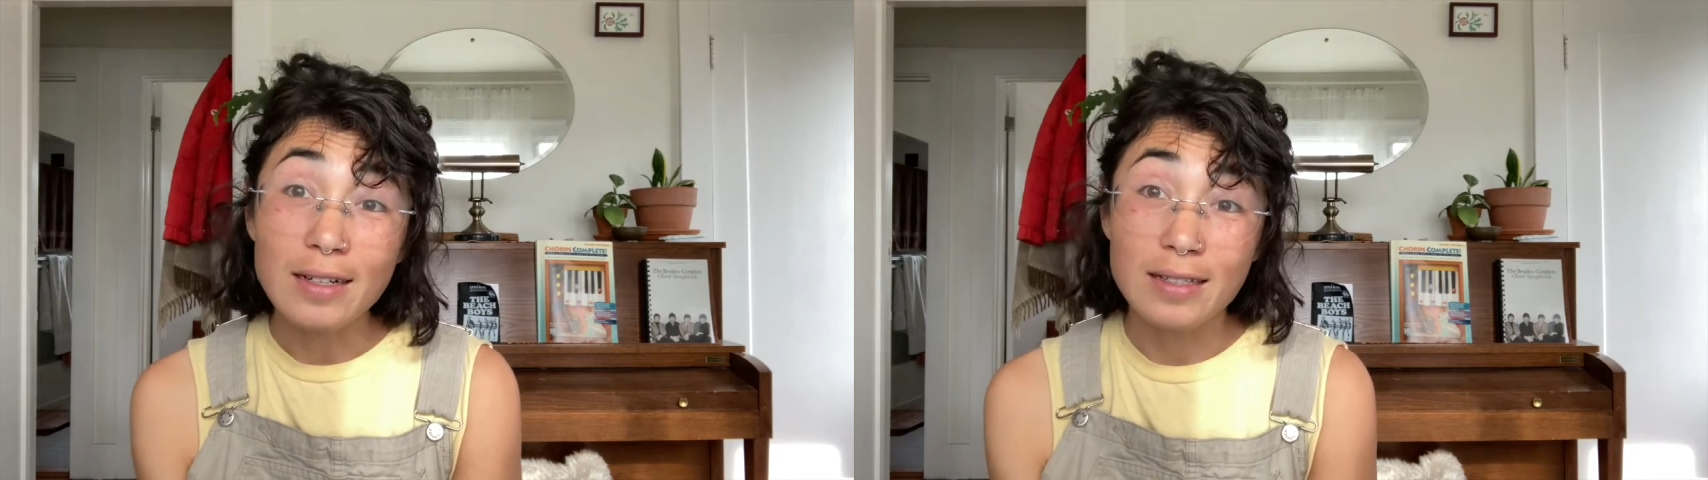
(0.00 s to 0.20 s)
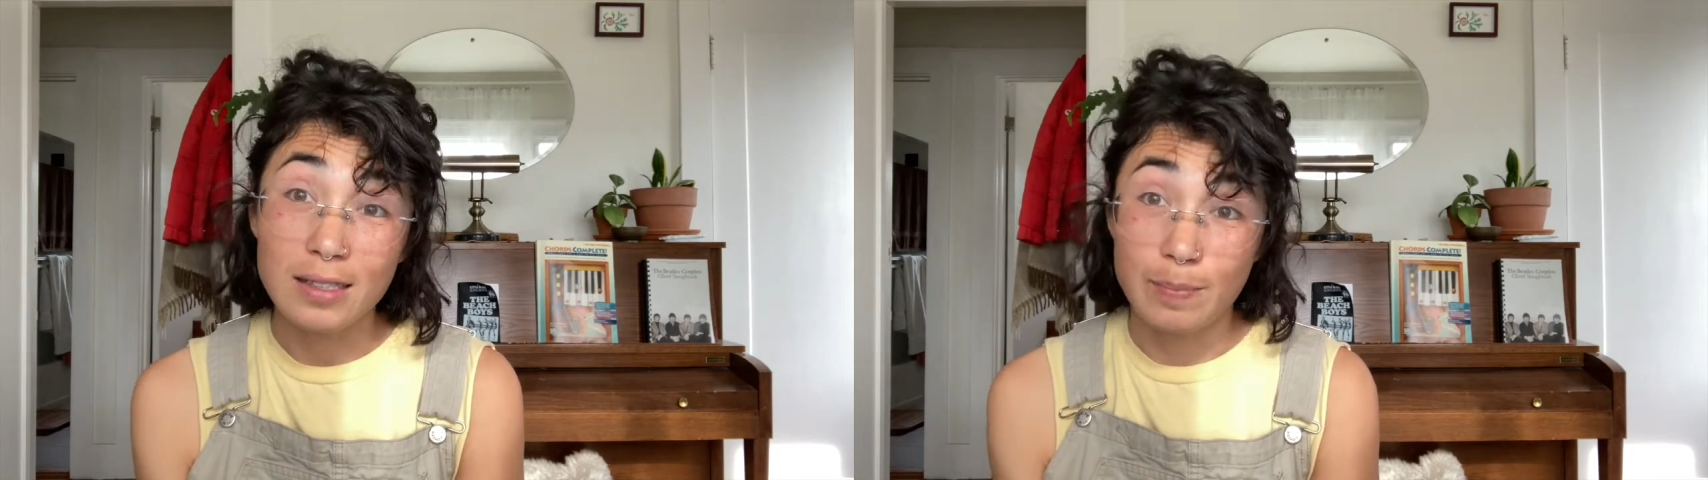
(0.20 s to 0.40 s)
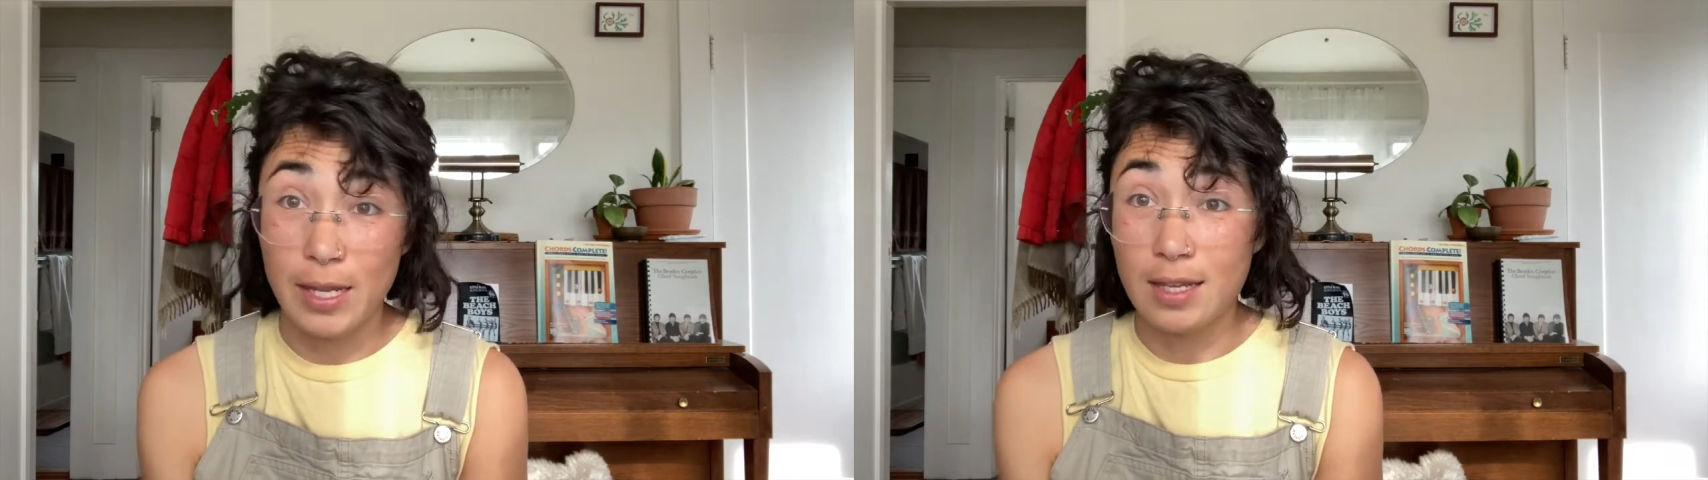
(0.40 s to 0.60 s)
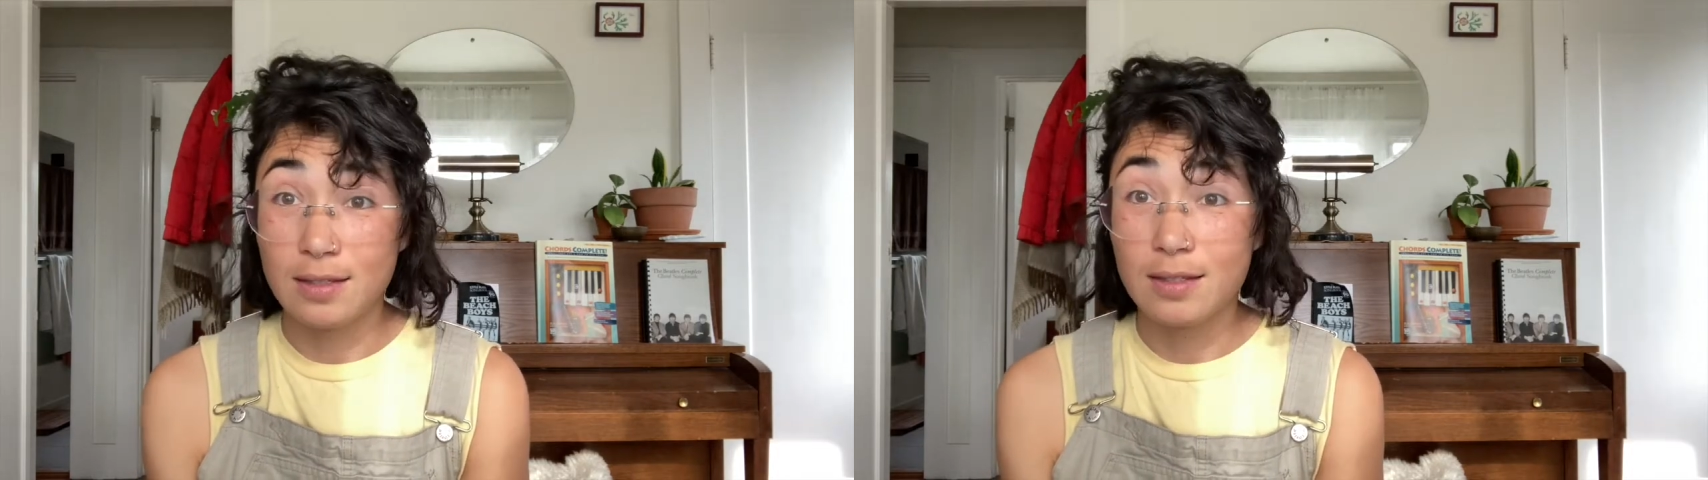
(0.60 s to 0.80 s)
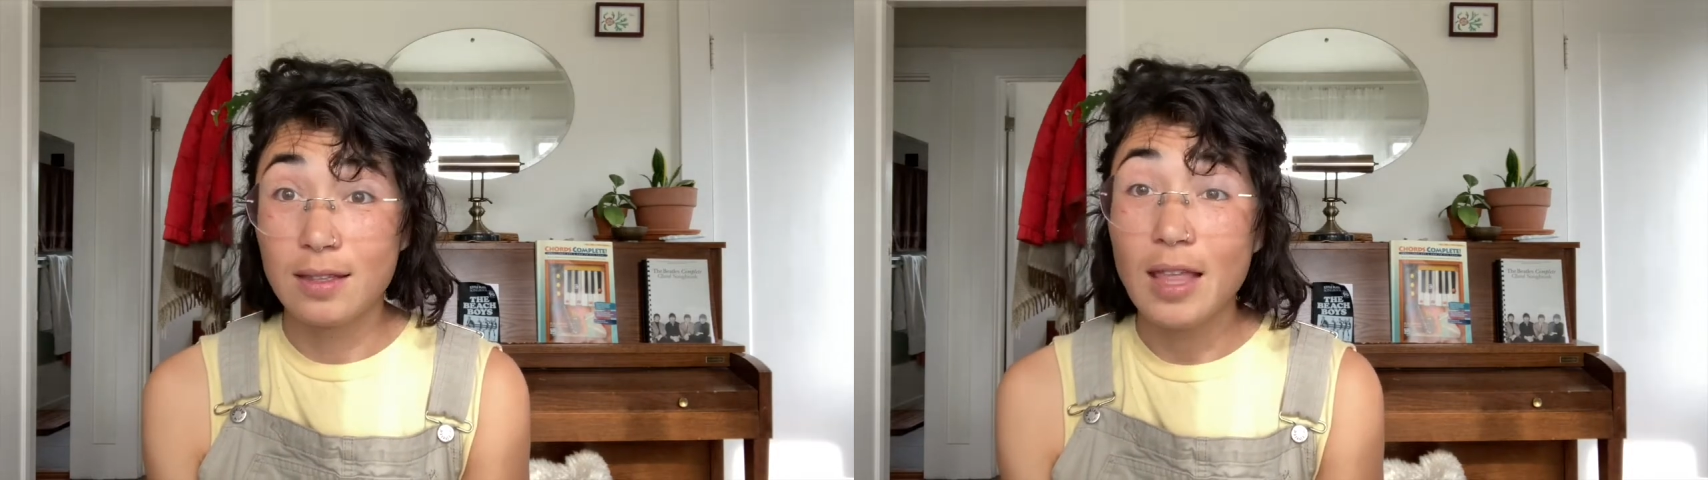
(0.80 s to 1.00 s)
a
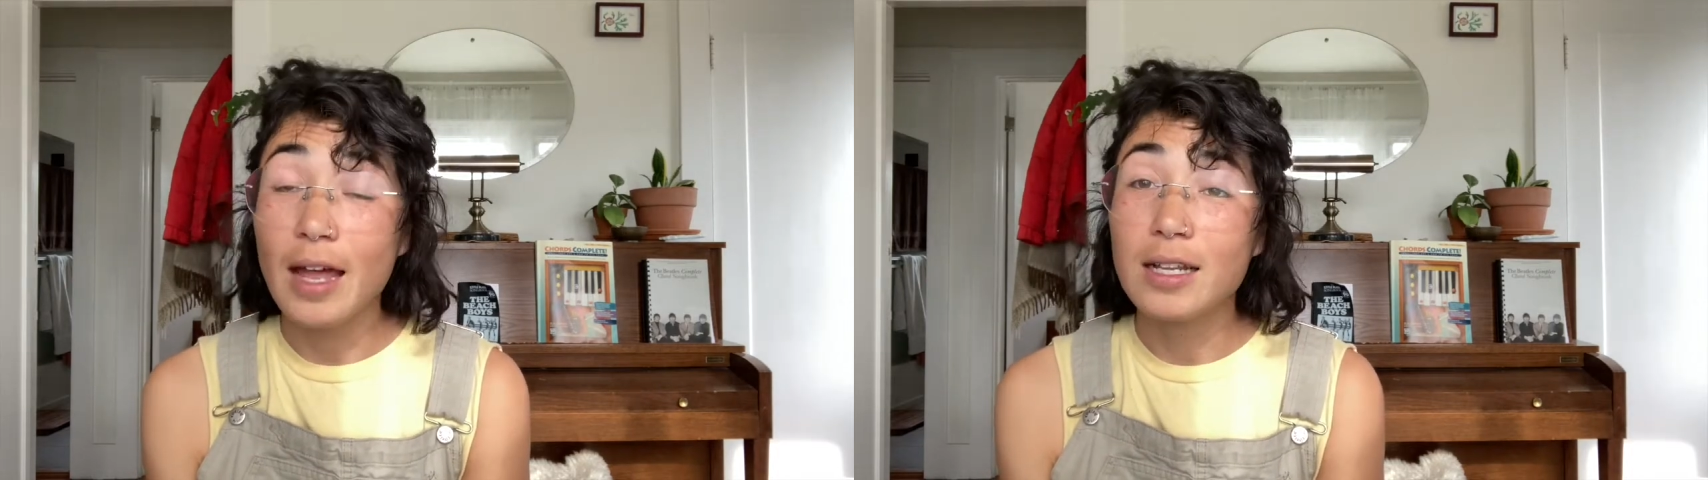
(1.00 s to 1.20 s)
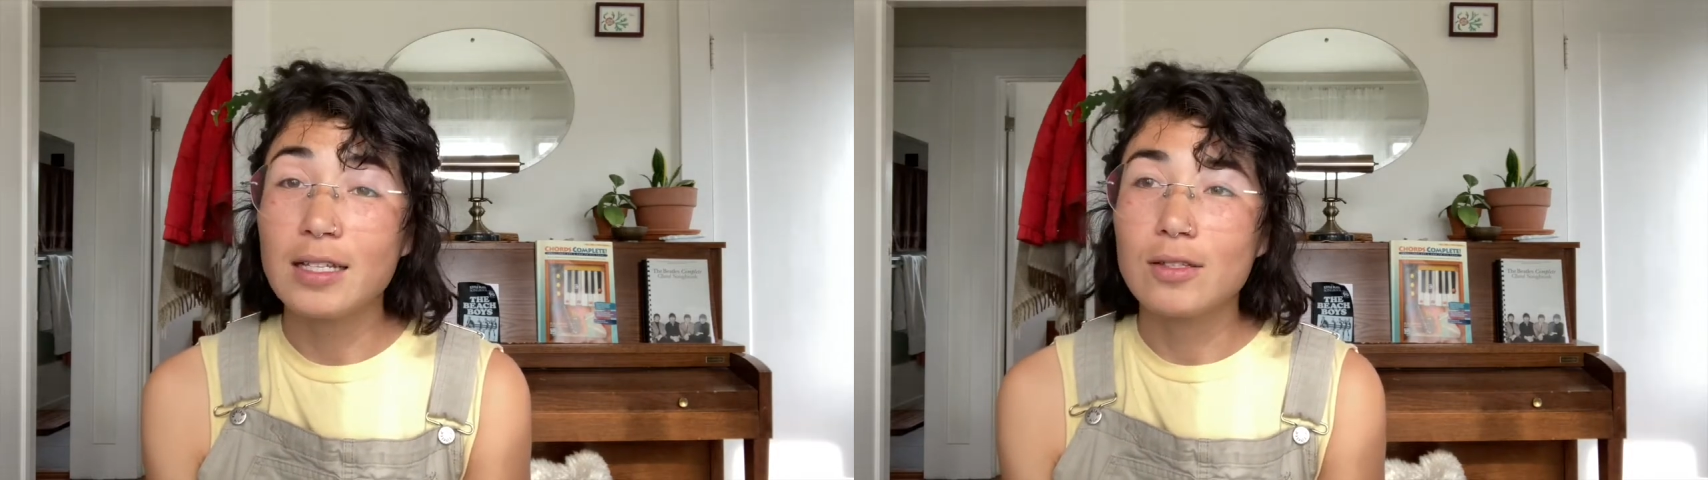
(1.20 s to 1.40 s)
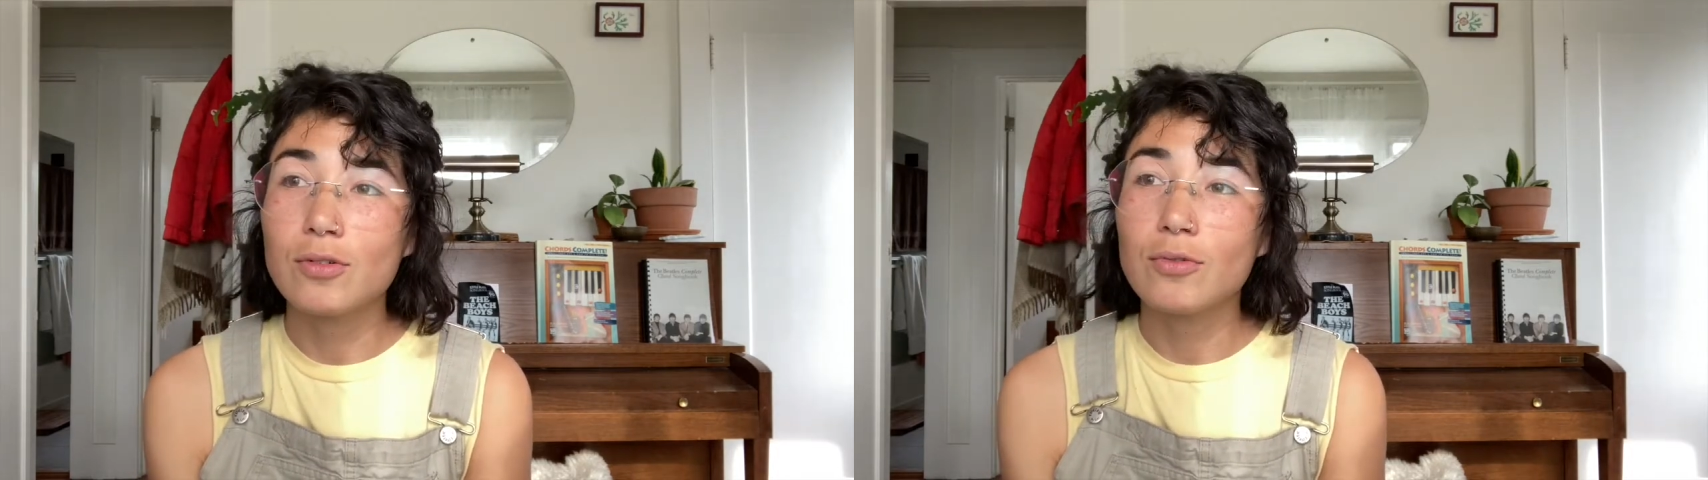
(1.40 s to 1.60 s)
space that is